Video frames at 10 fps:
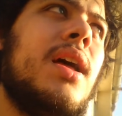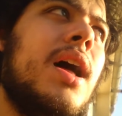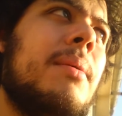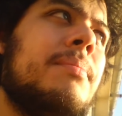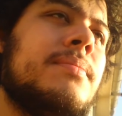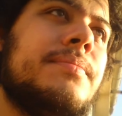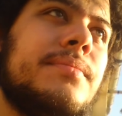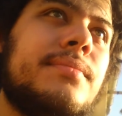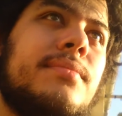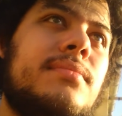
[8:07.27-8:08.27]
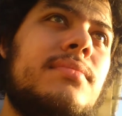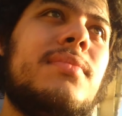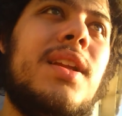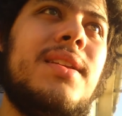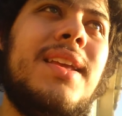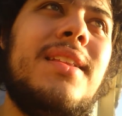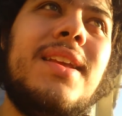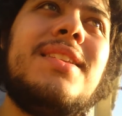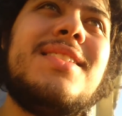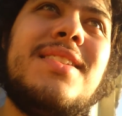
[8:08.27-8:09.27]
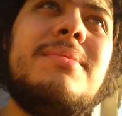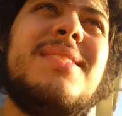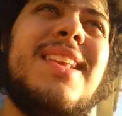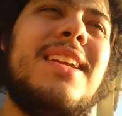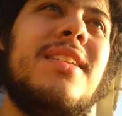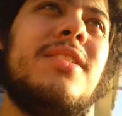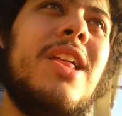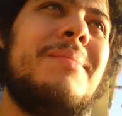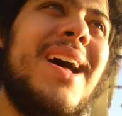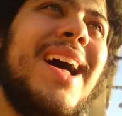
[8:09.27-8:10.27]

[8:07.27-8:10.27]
Um, it, it seems like the club